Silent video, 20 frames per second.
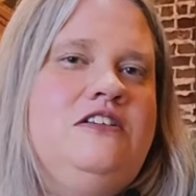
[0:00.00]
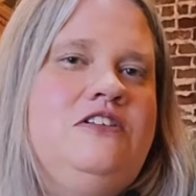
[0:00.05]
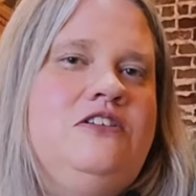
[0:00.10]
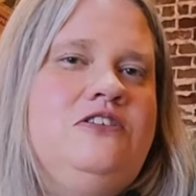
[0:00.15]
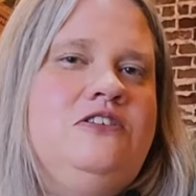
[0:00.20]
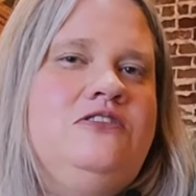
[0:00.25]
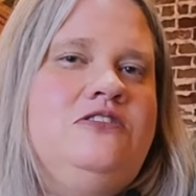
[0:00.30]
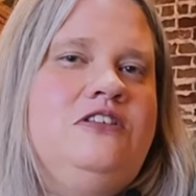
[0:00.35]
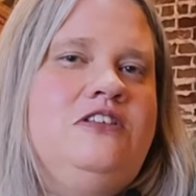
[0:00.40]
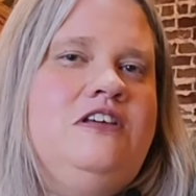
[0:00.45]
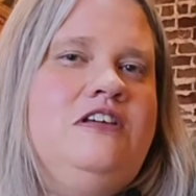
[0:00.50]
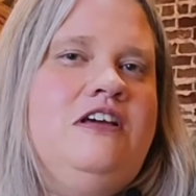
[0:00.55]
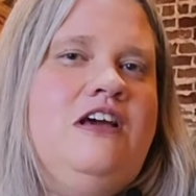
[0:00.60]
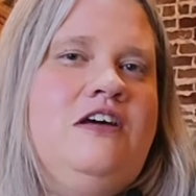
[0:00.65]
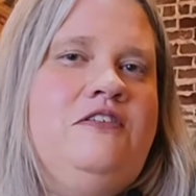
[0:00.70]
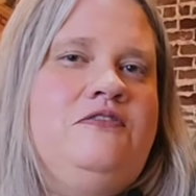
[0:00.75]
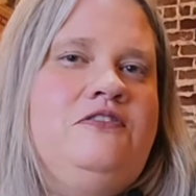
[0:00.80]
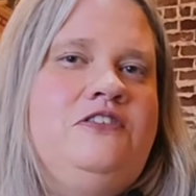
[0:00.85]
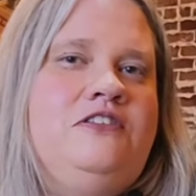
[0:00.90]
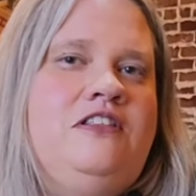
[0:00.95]
seriously
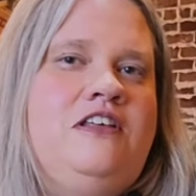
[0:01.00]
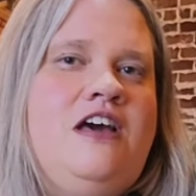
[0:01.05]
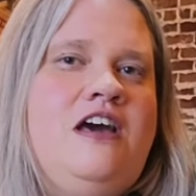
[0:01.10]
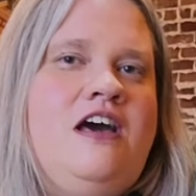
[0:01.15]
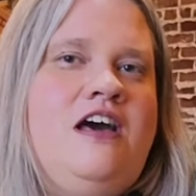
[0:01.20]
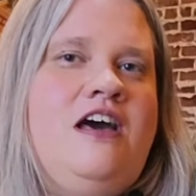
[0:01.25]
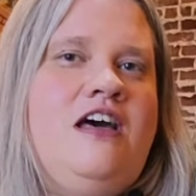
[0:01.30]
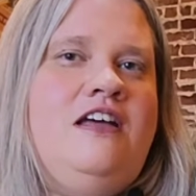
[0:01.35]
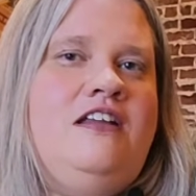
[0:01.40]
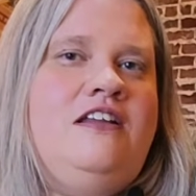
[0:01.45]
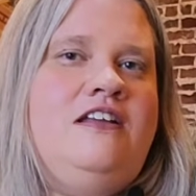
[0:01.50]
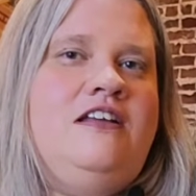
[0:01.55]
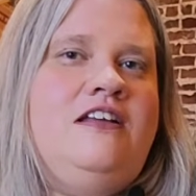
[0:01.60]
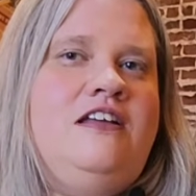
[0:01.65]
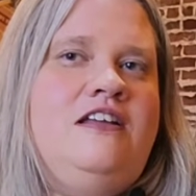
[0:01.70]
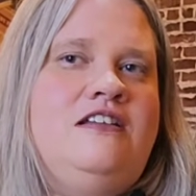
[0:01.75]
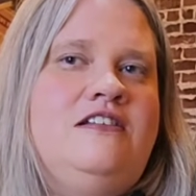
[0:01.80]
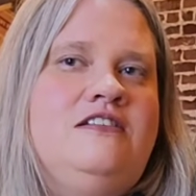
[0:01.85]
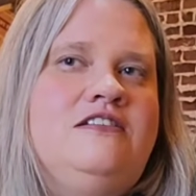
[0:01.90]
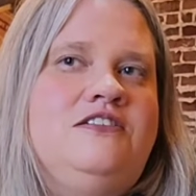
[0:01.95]
after that,
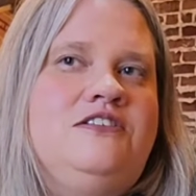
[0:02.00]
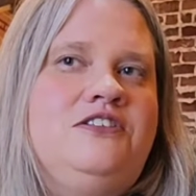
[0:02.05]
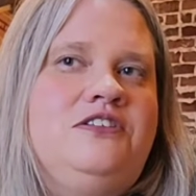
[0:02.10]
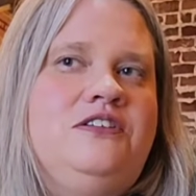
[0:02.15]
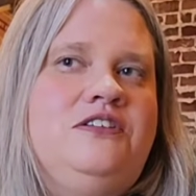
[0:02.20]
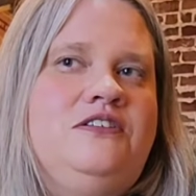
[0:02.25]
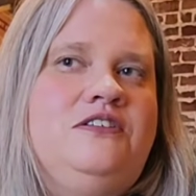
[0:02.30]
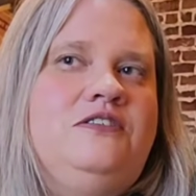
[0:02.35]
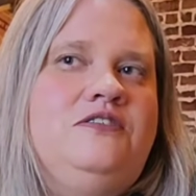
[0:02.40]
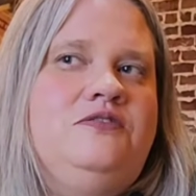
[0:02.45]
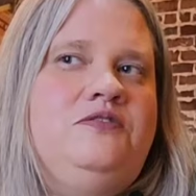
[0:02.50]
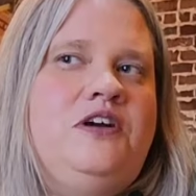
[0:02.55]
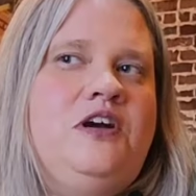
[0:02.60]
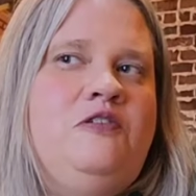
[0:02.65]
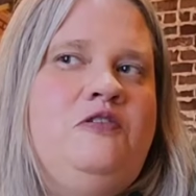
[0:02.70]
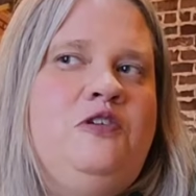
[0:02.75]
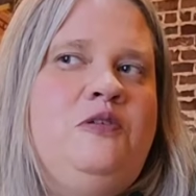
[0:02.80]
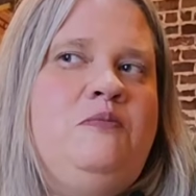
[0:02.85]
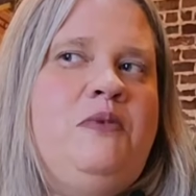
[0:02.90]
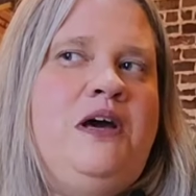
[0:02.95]
and
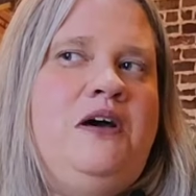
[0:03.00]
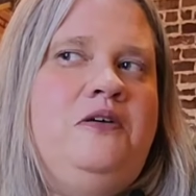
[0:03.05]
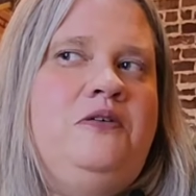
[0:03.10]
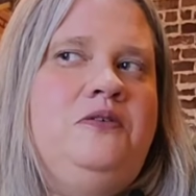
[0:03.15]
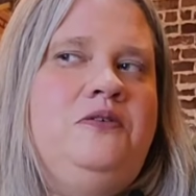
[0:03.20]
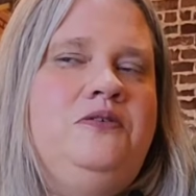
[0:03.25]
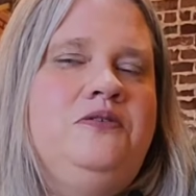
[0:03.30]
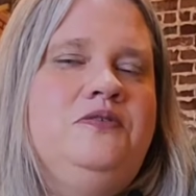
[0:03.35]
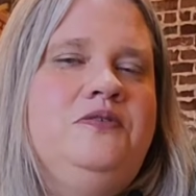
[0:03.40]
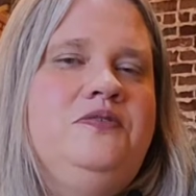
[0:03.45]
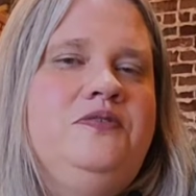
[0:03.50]
round about